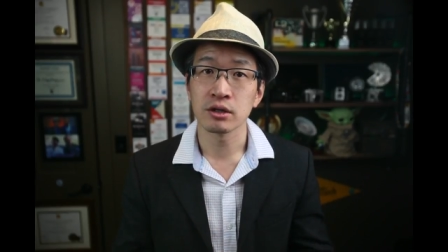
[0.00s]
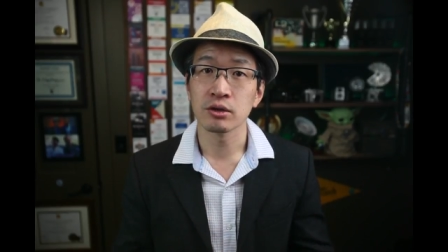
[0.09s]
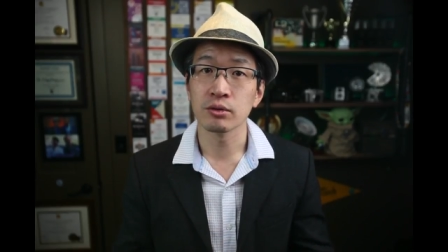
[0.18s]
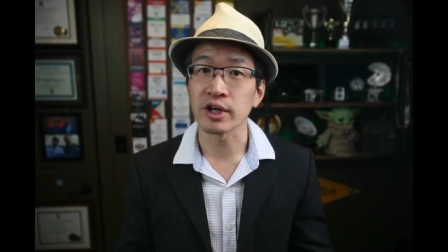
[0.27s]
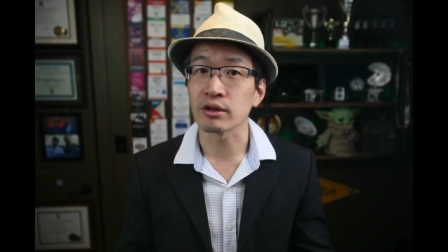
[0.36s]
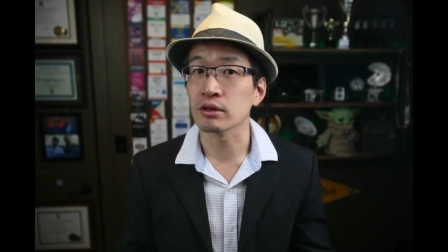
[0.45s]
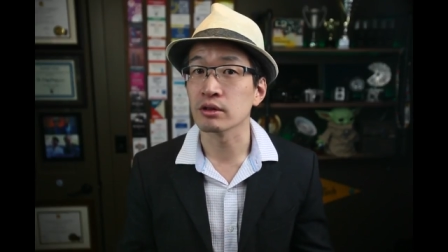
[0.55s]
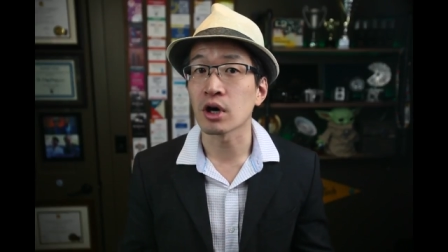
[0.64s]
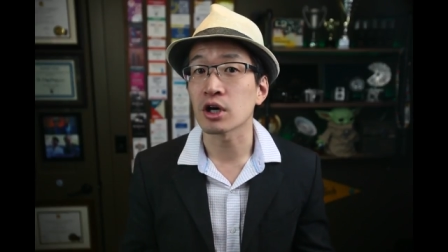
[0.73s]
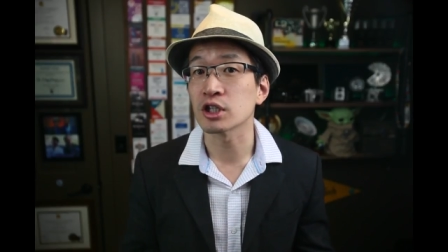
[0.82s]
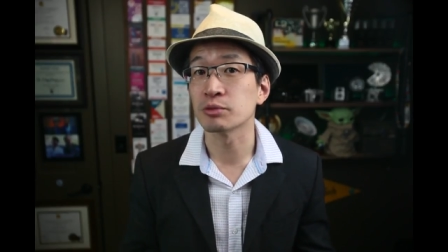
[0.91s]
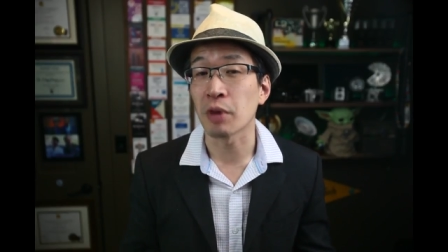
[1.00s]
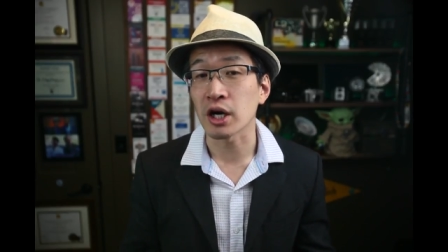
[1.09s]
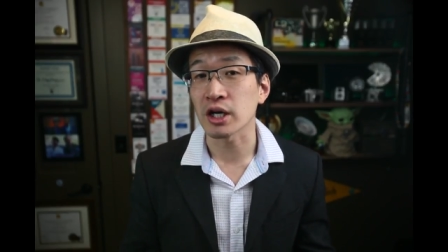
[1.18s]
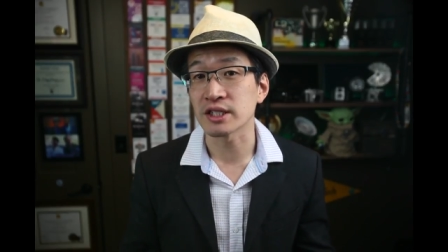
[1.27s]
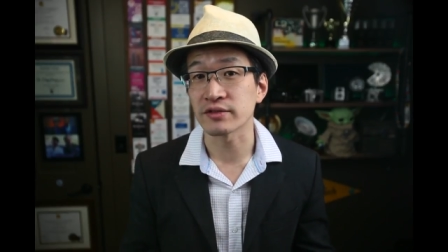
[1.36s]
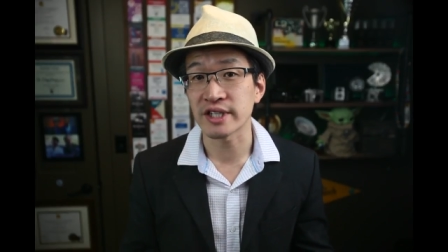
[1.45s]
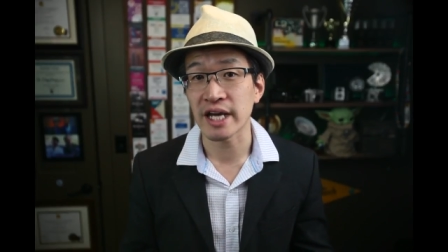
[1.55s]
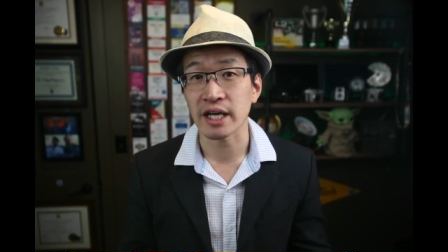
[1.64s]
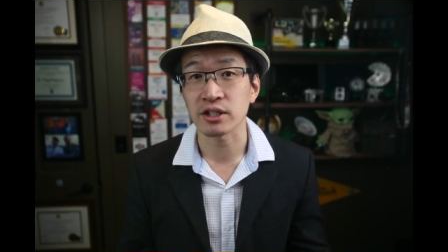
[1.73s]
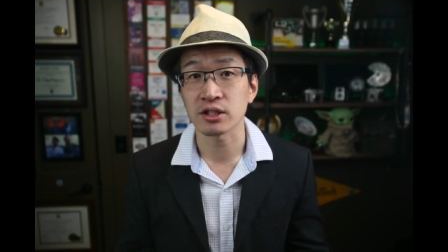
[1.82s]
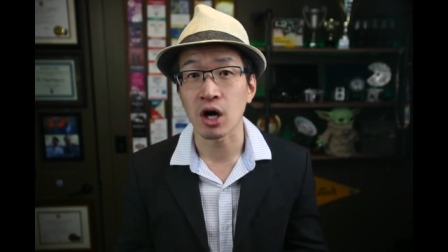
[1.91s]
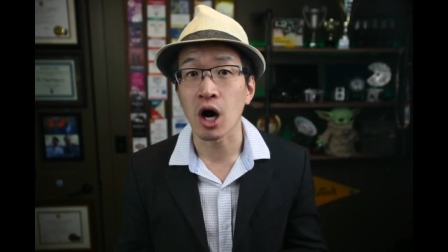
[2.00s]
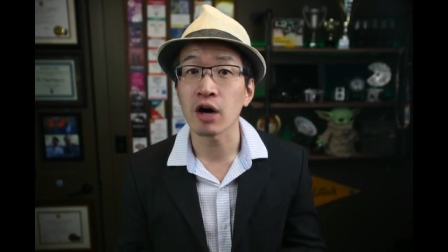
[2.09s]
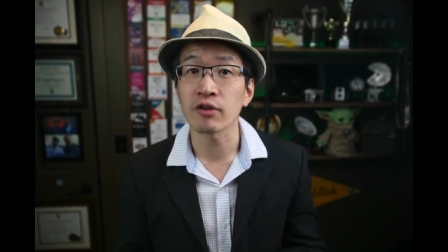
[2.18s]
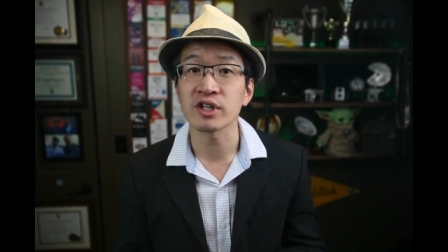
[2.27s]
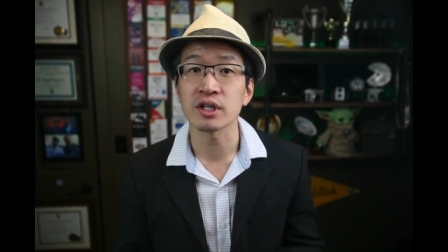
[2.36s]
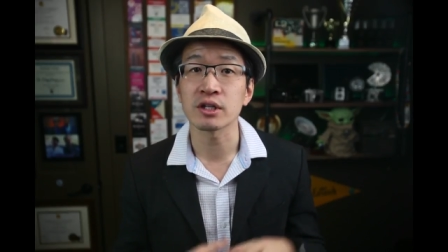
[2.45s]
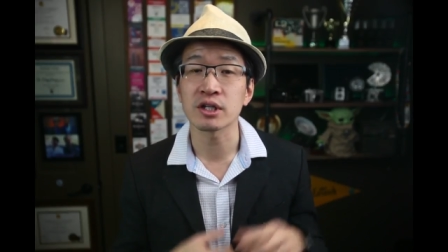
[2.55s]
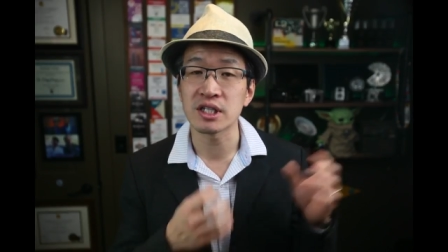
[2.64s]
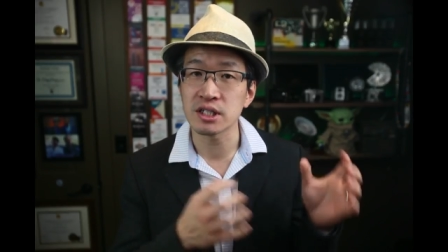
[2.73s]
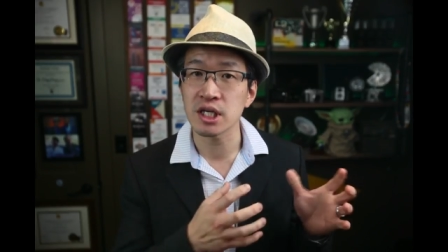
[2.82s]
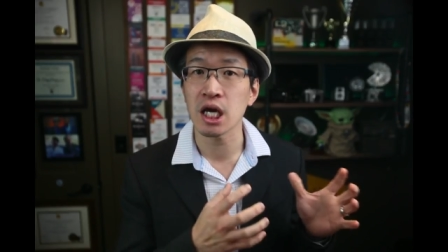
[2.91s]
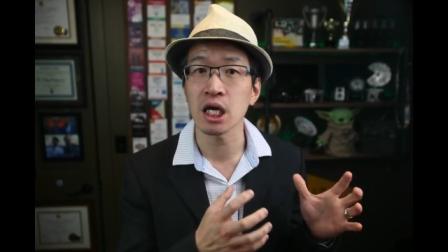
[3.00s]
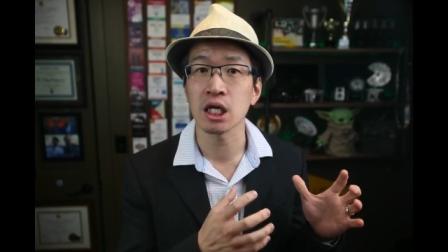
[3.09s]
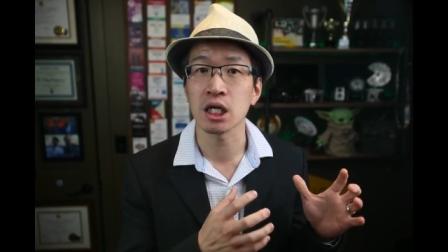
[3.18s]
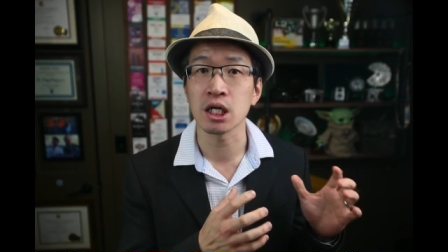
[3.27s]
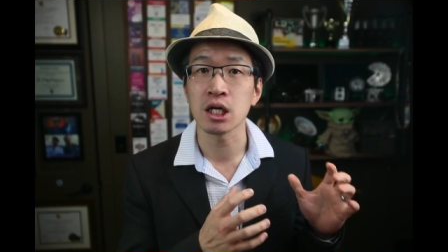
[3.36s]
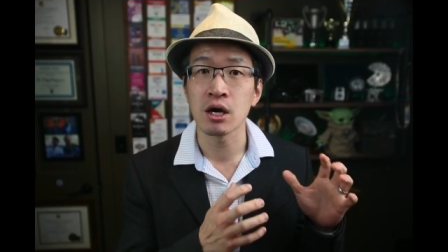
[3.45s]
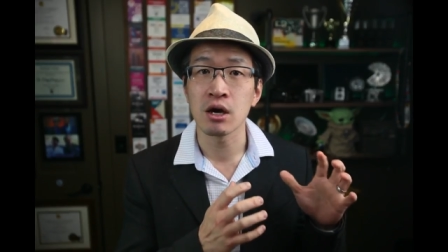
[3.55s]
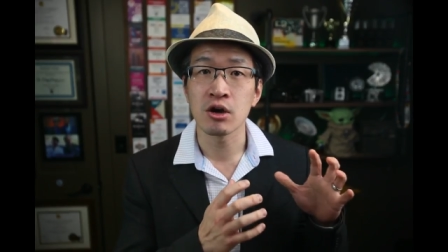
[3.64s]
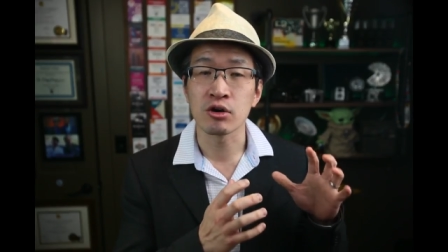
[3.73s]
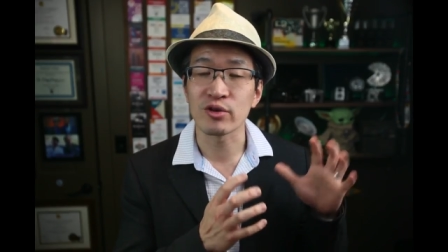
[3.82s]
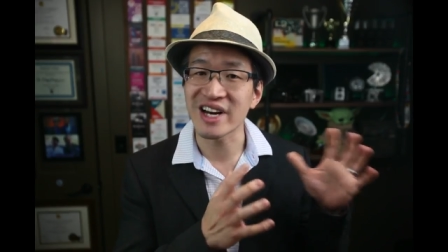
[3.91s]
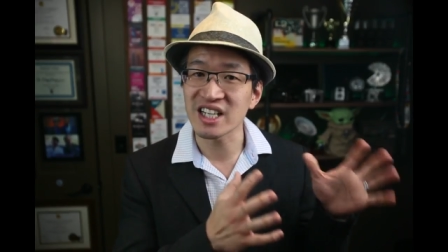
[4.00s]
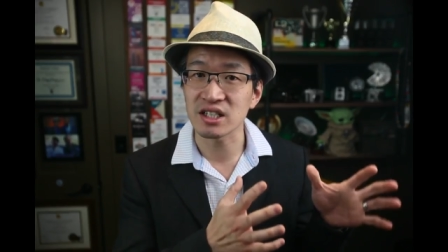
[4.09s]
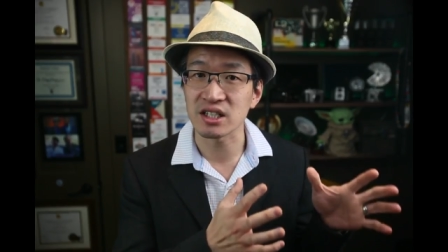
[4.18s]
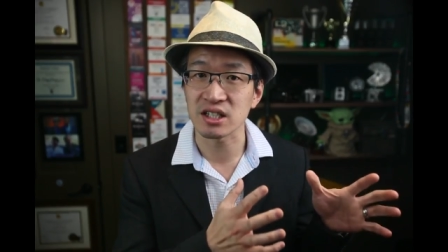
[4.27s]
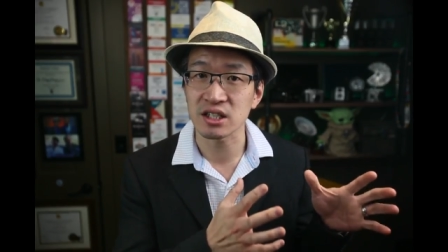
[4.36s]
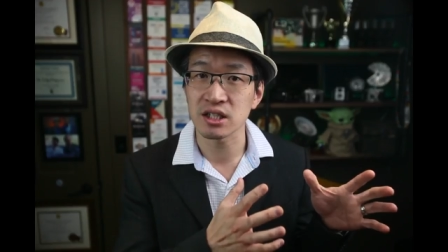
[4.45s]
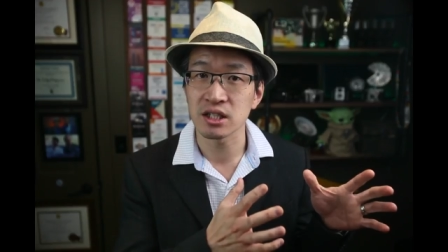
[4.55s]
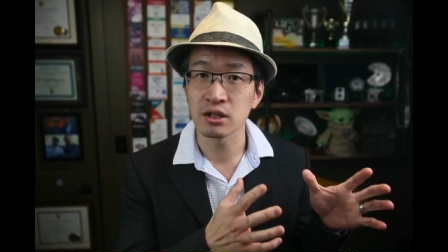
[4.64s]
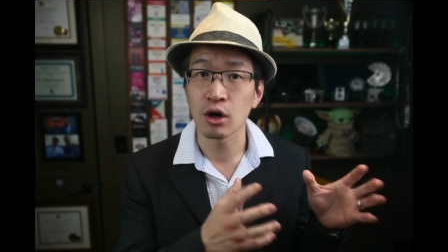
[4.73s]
with large bodies of text often contain racist